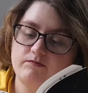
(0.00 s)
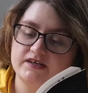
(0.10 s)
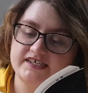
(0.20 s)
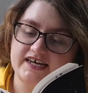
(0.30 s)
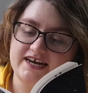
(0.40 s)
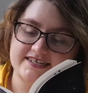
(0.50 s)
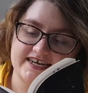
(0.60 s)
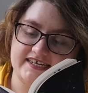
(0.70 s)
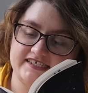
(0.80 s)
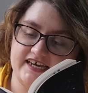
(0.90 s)
buddy," I
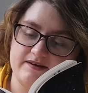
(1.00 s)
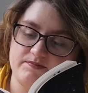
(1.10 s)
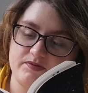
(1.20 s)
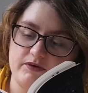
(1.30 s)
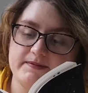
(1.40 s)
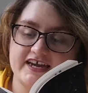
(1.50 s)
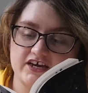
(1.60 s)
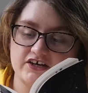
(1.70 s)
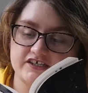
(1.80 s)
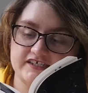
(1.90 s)
say to him. "We make a
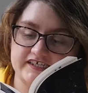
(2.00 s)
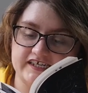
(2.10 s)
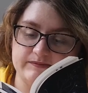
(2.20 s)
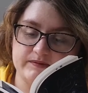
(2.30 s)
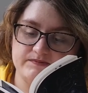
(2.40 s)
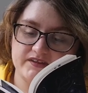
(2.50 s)
good team."